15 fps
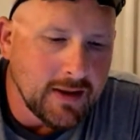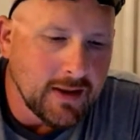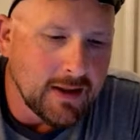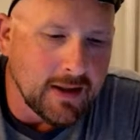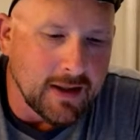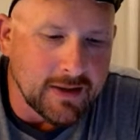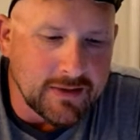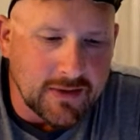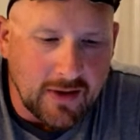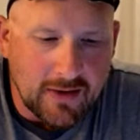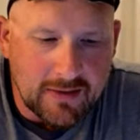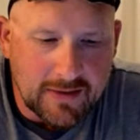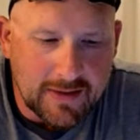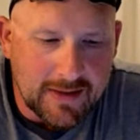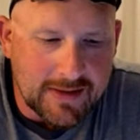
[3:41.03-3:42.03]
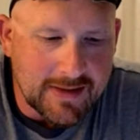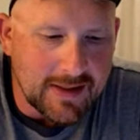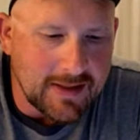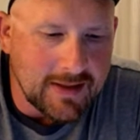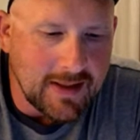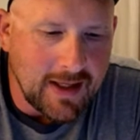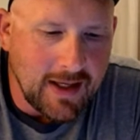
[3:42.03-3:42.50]
Dawn is
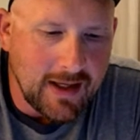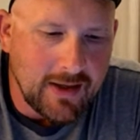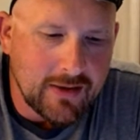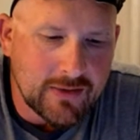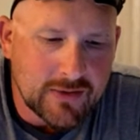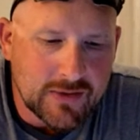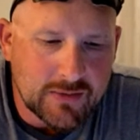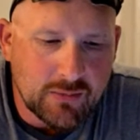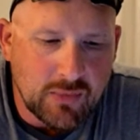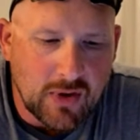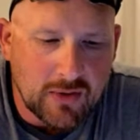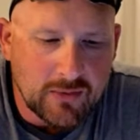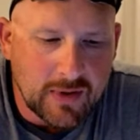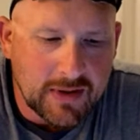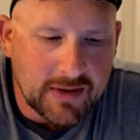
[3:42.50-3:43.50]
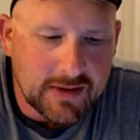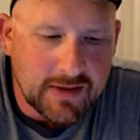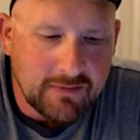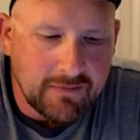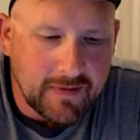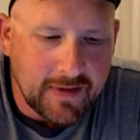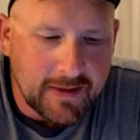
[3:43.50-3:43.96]
in the house, Broadway
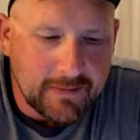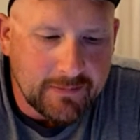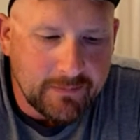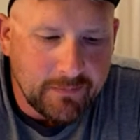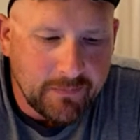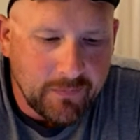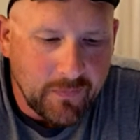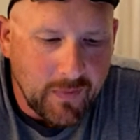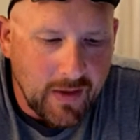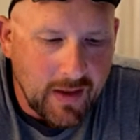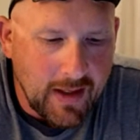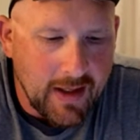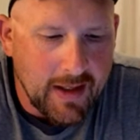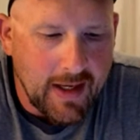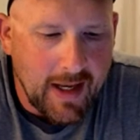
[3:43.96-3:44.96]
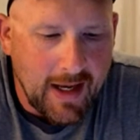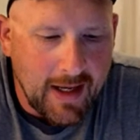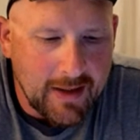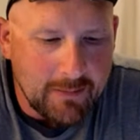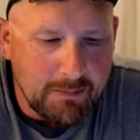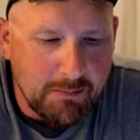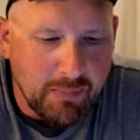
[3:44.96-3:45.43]
Disney fan. And
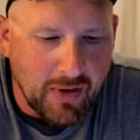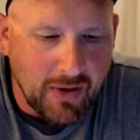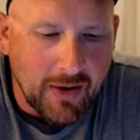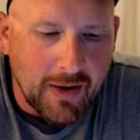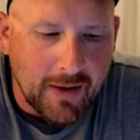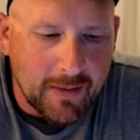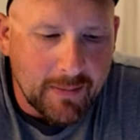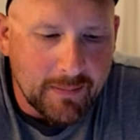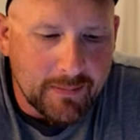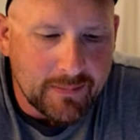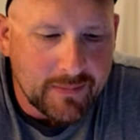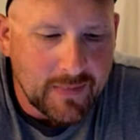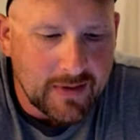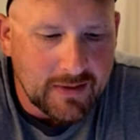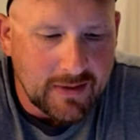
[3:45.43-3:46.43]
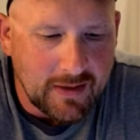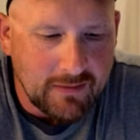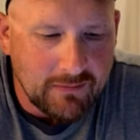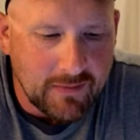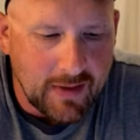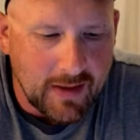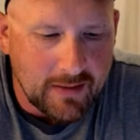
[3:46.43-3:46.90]
Adam Baum. I
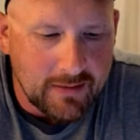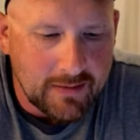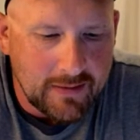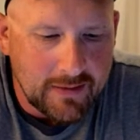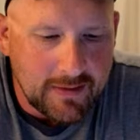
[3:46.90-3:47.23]
love that.